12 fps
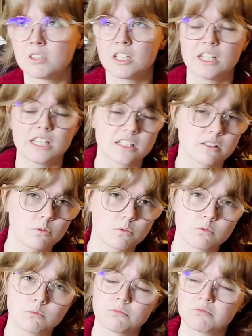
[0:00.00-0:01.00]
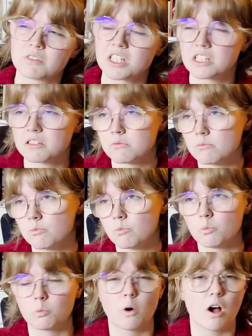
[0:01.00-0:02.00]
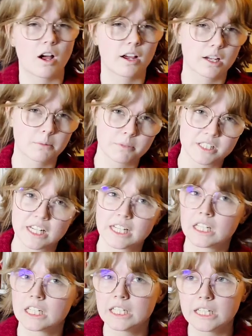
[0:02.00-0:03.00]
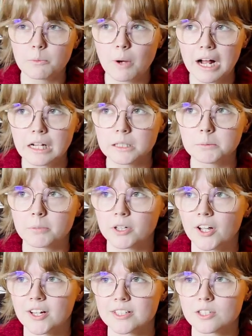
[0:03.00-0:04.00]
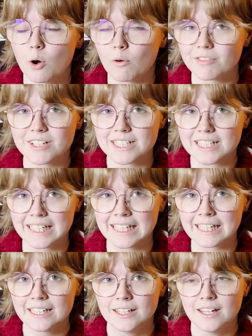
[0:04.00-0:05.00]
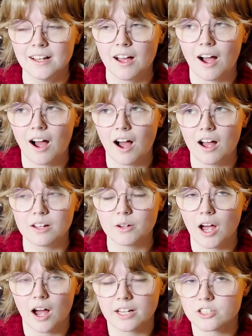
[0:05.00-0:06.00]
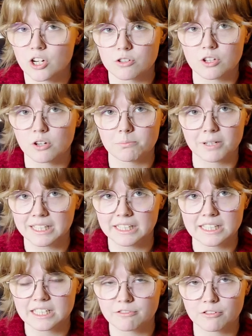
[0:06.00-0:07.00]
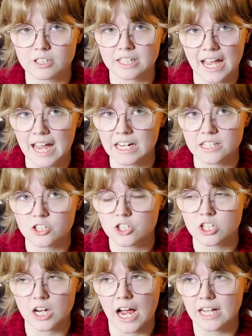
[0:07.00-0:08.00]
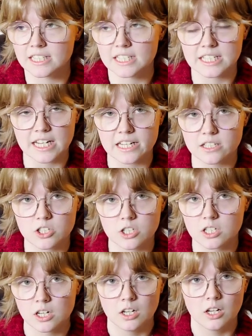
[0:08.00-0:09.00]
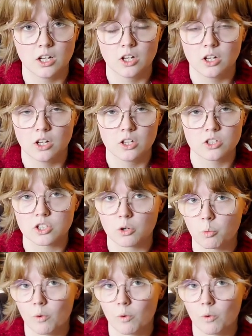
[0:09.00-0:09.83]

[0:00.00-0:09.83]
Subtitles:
didn't work particularly well because obviously I chose a completely different gauge and stitch, so